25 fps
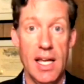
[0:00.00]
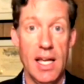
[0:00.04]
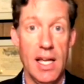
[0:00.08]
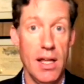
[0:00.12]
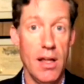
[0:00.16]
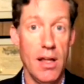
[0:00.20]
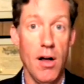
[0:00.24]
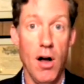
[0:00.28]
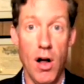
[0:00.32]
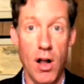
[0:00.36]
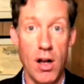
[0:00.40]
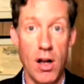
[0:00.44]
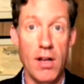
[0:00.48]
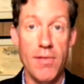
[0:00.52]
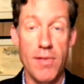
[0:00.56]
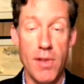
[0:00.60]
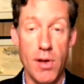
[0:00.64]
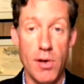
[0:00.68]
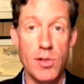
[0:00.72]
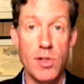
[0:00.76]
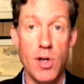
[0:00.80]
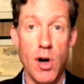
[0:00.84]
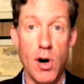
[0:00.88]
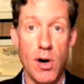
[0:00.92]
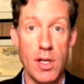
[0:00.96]
All of
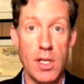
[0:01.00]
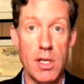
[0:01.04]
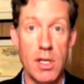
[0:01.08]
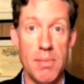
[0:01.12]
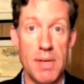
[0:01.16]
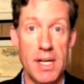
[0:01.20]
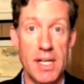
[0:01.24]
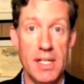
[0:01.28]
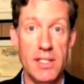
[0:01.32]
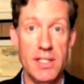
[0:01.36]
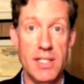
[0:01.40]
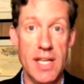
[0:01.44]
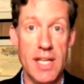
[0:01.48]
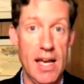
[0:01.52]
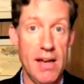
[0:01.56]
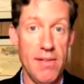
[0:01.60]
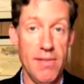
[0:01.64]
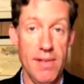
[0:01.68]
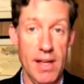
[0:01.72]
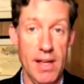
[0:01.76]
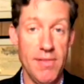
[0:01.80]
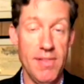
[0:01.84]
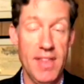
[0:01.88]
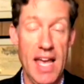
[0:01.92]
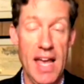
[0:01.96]
those arguments have,
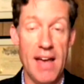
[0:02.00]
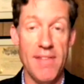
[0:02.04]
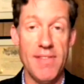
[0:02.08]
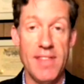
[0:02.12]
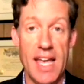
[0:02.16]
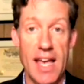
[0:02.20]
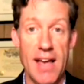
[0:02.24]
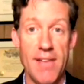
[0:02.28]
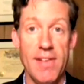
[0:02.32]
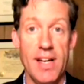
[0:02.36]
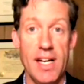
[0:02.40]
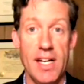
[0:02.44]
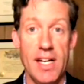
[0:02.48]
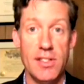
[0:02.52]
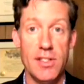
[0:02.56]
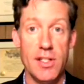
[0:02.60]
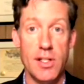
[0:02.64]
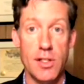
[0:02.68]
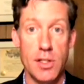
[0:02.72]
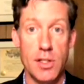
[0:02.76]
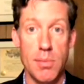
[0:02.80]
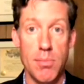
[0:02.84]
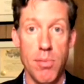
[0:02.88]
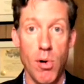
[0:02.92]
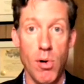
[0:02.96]
if they have the evidence to
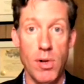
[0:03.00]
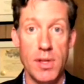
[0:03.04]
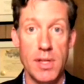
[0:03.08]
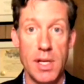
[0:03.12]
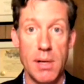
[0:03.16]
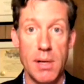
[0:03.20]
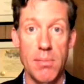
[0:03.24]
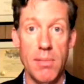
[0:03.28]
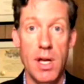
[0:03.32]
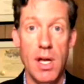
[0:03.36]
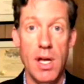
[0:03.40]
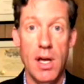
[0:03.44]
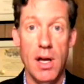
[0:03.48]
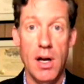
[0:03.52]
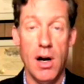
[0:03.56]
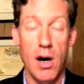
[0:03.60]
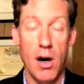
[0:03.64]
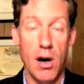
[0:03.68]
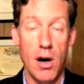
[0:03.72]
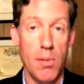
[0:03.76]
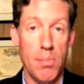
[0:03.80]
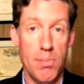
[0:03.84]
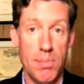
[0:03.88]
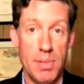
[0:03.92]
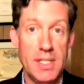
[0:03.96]
support them,
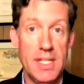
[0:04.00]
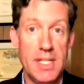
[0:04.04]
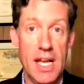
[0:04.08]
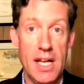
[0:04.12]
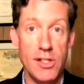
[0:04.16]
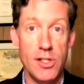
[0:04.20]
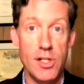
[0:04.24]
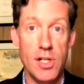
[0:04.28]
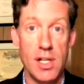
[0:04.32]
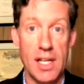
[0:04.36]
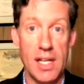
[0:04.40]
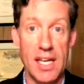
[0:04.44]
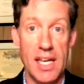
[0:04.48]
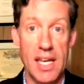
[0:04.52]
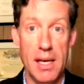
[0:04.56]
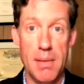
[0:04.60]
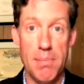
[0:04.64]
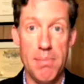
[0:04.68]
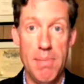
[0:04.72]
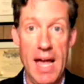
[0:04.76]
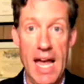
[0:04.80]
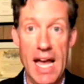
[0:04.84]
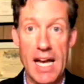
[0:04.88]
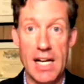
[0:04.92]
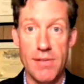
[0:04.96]
are potentially
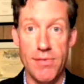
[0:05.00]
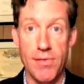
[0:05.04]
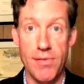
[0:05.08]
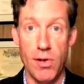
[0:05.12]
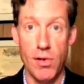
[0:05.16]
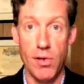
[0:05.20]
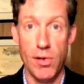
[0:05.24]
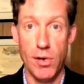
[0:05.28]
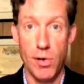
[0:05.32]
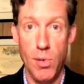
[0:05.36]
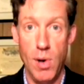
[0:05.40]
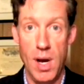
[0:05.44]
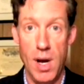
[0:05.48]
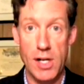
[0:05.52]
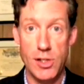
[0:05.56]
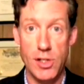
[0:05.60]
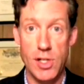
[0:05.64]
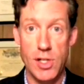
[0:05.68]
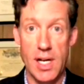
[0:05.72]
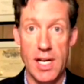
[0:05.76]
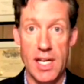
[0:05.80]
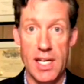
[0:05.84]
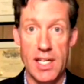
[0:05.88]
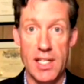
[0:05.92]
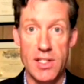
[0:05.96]
impactful. The
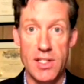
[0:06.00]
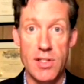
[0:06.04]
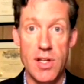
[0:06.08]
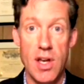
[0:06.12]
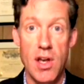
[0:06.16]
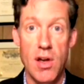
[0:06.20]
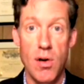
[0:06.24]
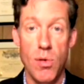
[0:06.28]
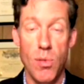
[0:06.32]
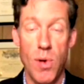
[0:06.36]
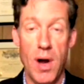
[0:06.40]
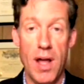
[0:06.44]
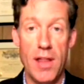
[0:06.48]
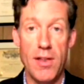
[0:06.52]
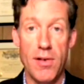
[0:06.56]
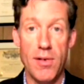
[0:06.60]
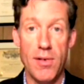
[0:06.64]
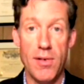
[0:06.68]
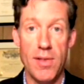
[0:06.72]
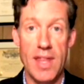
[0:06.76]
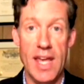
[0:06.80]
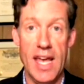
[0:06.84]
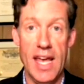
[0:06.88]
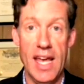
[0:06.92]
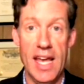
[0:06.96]
question is whether
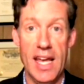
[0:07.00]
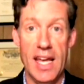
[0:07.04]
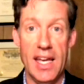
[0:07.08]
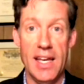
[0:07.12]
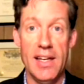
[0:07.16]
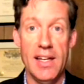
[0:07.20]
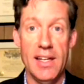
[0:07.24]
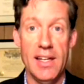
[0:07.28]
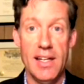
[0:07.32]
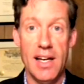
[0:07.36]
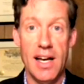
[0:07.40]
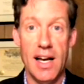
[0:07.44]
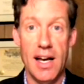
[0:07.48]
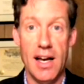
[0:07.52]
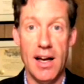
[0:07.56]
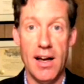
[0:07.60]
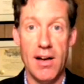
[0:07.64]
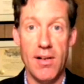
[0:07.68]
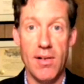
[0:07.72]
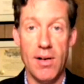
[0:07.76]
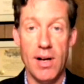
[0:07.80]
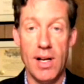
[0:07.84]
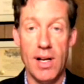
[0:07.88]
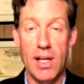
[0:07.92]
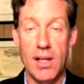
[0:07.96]
they uh,
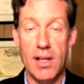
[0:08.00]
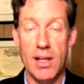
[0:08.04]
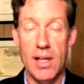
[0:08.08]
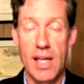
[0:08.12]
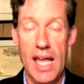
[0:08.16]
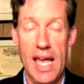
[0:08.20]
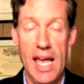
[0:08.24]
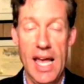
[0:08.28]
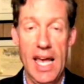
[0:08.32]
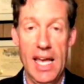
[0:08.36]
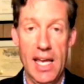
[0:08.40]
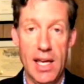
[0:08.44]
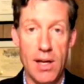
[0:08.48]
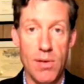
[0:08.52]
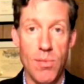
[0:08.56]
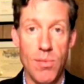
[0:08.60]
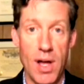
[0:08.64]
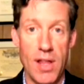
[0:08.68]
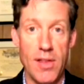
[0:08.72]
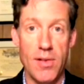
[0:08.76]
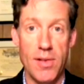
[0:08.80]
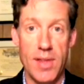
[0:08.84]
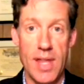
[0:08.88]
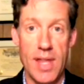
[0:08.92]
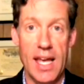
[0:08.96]
a
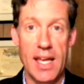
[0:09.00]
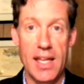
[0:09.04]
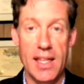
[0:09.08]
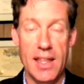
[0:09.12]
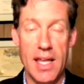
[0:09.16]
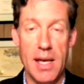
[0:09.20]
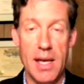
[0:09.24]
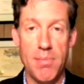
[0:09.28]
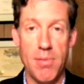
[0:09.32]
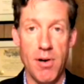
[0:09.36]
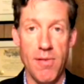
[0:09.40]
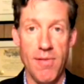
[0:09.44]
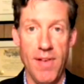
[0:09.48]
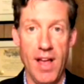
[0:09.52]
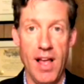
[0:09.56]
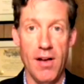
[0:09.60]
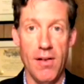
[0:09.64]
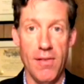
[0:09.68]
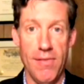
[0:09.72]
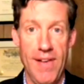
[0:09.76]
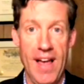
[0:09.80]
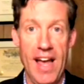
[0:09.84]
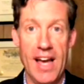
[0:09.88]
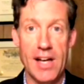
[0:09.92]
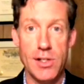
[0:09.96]
whether they they prevail
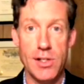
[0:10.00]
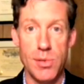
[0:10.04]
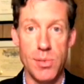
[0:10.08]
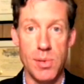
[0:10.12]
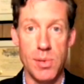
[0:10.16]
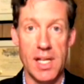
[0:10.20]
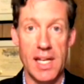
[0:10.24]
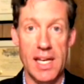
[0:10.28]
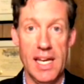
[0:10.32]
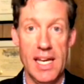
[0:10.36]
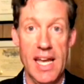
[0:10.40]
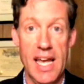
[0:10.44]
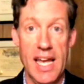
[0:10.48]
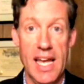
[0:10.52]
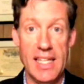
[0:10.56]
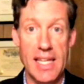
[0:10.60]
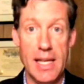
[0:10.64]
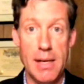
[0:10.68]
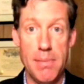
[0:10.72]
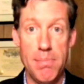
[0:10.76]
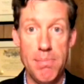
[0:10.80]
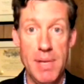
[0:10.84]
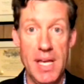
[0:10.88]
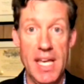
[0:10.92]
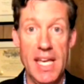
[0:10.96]
factually, and then
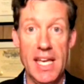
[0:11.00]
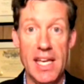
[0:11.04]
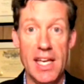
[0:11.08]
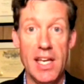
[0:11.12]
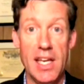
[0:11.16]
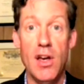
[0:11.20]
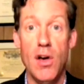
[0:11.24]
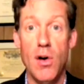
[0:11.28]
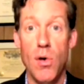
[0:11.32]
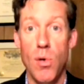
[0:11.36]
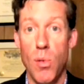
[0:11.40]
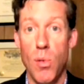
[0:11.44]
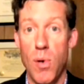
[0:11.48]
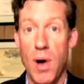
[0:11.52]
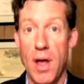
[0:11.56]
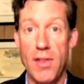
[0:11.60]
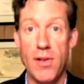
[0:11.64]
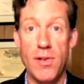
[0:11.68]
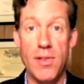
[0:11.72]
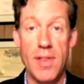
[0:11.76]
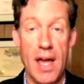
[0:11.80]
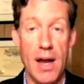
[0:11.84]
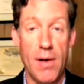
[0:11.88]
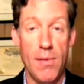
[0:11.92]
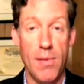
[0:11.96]
b whether
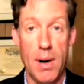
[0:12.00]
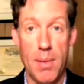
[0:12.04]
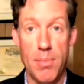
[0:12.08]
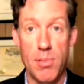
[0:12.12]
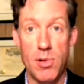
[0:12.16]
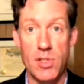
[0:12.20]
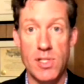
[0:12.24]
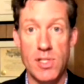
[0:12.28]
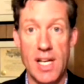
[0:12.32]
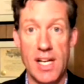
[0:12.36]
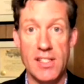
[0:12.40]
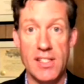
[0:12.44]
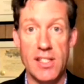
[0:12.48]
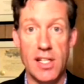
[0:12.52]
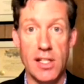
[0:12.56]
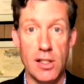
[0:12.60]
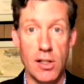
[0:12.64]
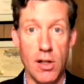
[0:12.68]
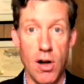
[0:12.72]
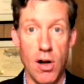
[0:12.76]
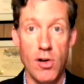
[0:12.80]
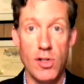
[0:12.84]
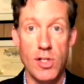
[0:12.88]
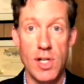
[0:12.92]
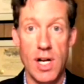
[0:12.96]
that represents a
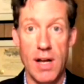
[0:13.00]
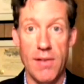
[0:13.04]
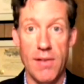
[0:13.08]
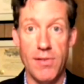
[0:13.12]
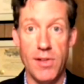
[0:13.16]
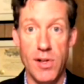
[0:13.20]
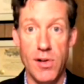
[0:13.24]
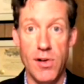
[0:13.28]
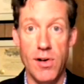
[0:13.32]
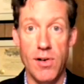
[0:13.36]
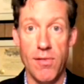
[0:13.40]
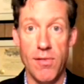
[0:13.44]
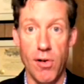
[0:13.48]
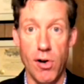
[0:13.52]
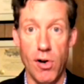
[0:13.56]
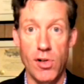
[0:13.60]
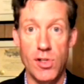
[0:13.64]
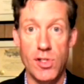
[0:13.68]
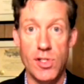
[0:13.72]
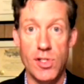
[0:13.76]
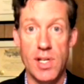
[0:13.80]
large enough universe